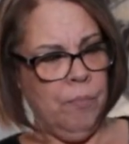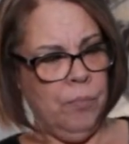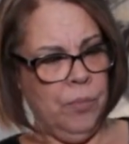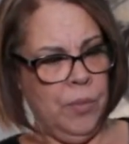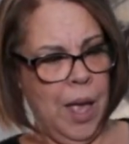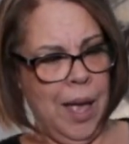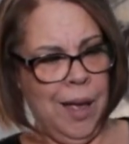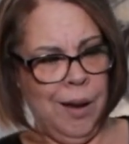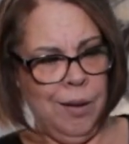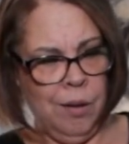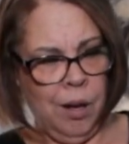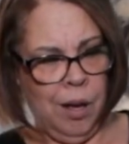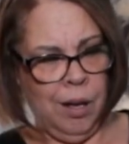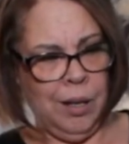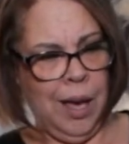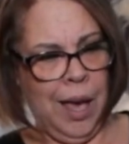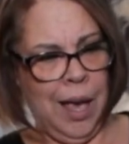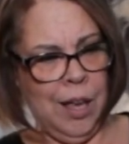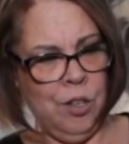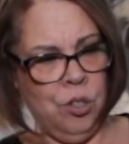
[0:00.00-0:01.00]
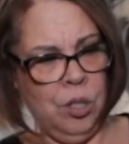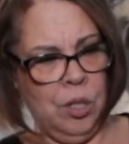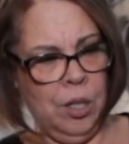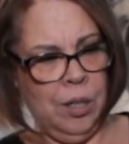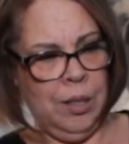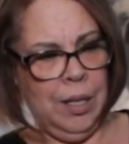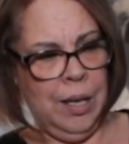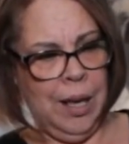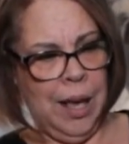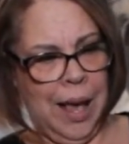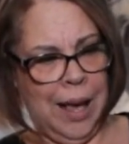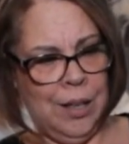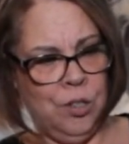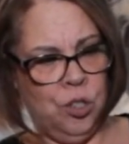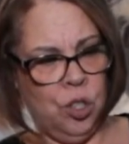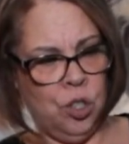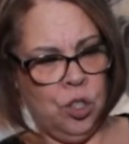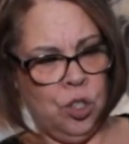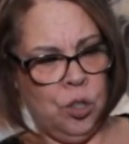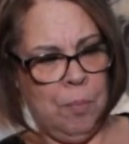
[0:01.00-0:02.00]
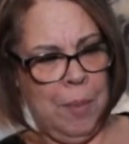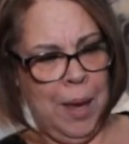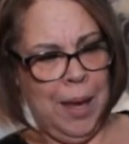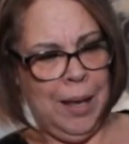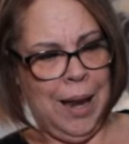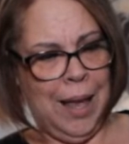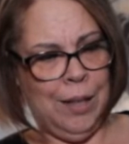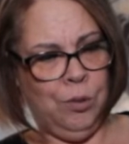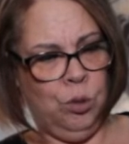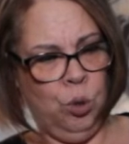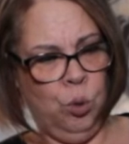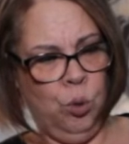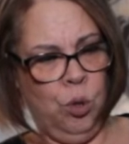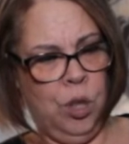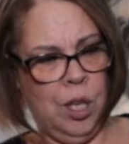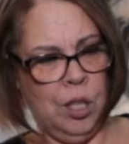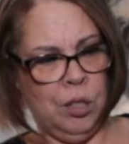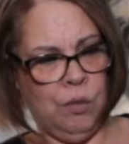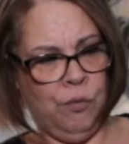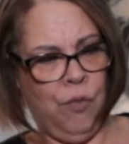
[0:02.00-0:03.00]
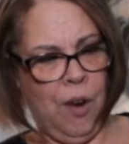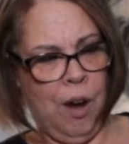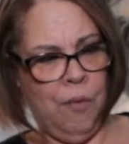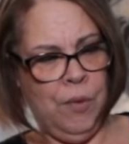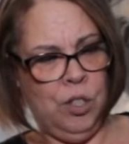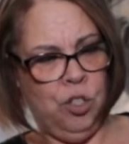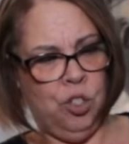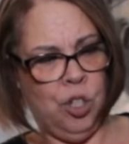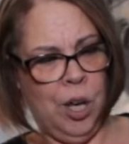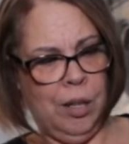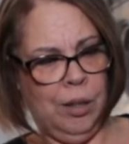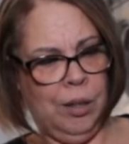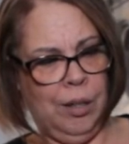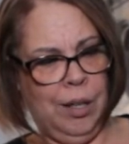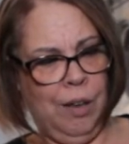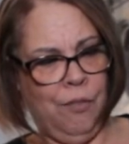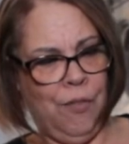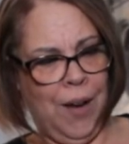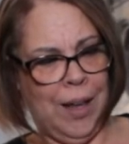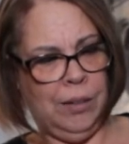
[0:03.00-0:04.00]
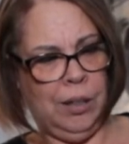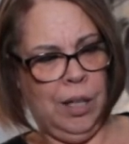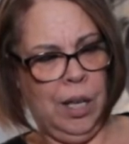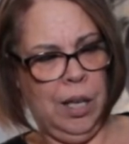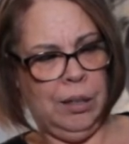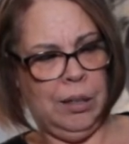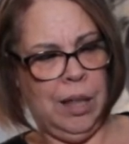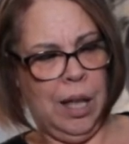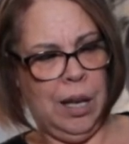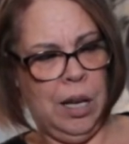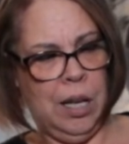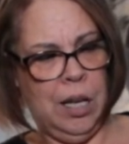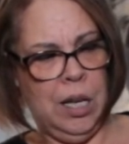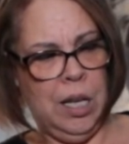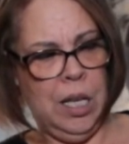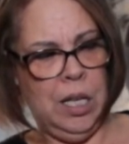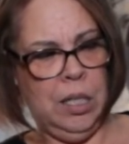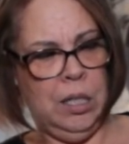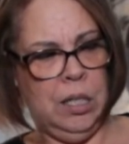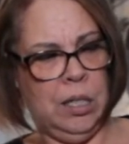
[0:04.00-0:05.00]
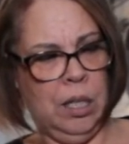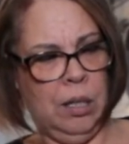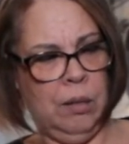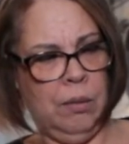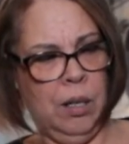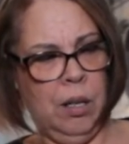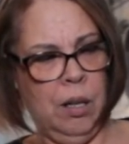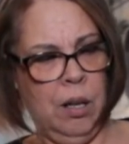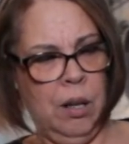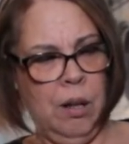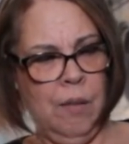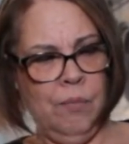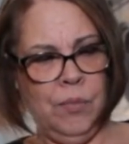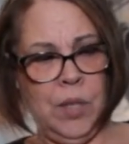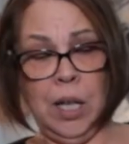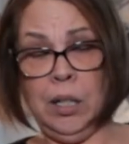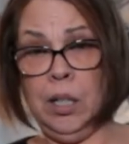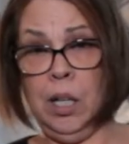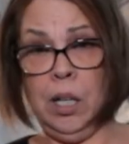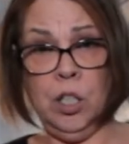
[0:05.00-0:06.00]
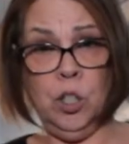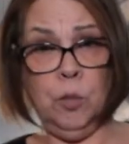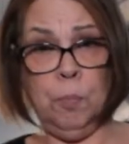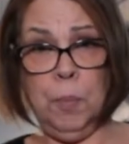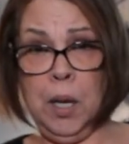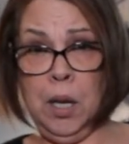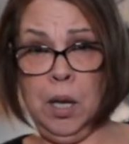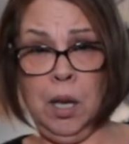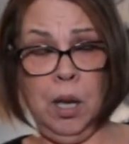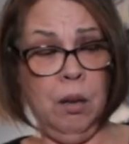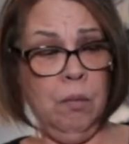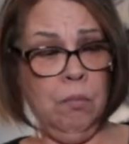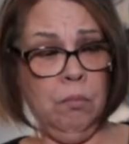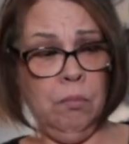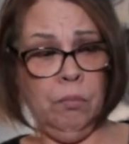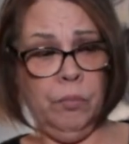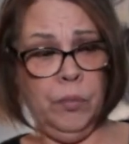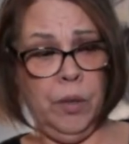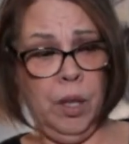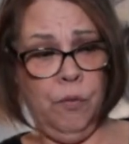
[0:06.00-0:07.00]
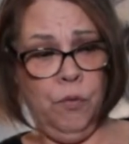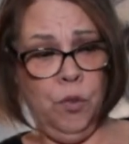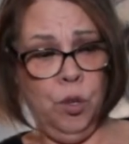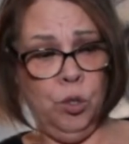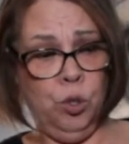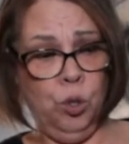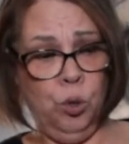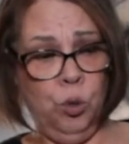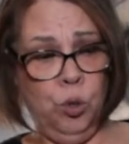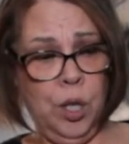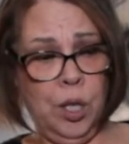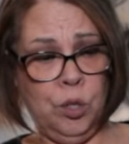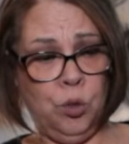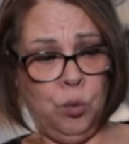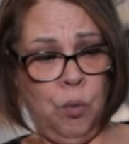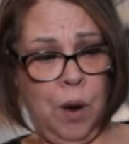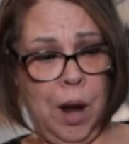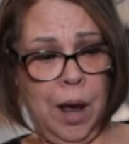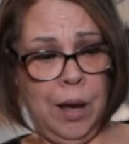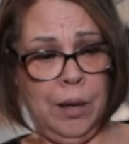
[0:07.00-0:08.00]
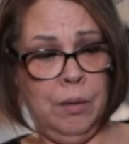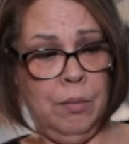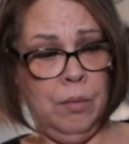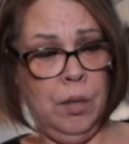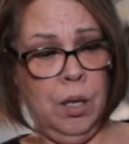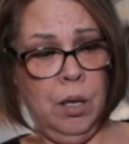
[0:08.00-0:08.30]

then occasionally I just may like do this very gently if I think that it needs it. Technically speaking, if you do this right,